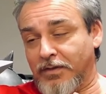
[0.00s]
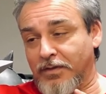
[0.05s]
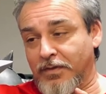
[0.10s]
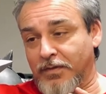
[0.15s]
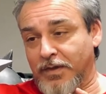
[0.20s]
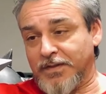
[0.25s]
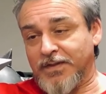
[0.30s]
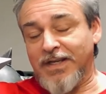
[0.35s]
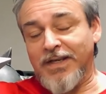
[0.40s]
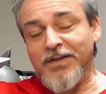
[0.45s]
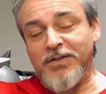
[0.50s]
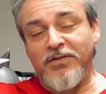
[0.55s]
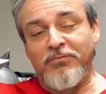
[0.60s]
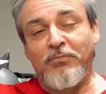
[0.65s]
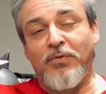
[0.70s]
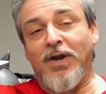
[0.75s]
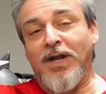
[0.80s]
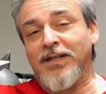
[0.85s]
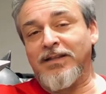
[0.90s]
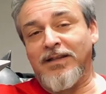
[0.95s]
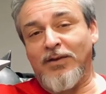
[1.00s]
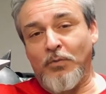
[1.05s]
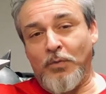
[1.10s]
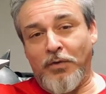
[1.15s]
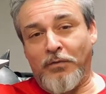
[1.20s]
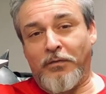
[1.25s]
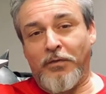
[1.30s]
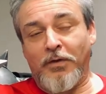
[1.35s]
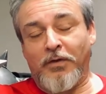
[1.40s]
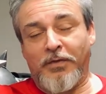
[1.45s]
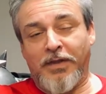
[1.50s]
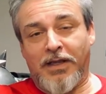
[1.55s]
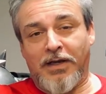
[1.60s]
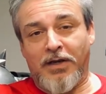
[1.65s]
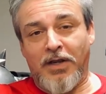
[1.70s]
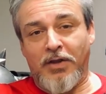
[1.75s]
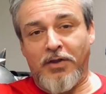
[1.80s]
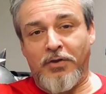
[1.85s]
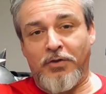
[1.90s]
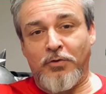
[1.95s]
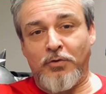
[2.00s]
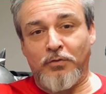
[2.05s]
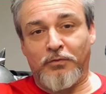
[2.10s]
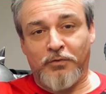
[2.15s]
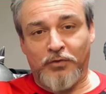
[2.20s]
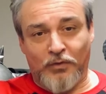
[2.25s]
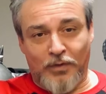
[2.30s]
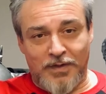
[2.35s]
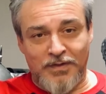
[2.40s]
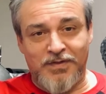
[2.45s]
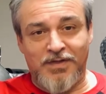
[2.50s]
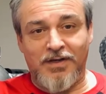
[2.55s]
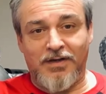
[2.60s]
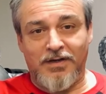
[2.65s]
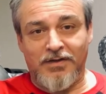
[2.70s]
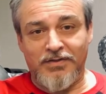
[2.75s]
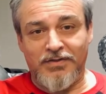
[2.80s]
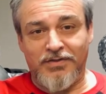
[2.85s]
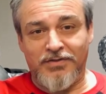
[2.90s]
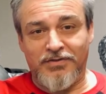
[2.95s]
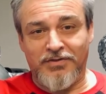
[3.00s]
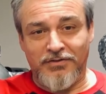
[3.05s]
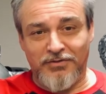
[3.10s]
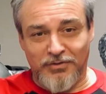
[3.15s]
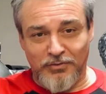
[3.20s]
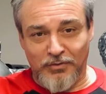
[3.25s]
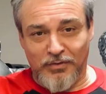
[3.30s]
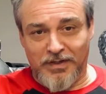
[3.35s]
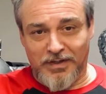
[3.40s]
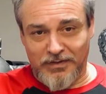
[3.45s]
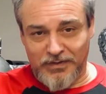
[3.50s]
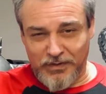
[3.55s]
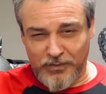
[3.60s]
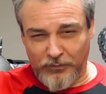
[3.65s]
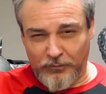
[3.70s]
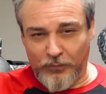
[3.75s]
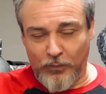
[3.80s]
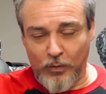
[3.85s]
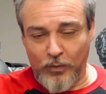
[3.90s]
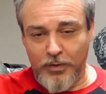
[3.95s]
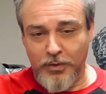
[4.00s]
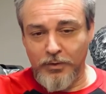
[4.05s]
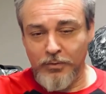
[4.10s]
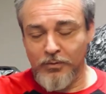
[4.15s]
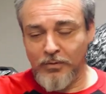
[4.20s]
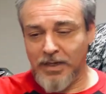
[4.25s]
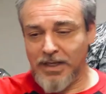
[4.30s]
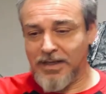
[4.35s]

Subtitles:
the sense of pride that we feel that you've trusted us to do this for you,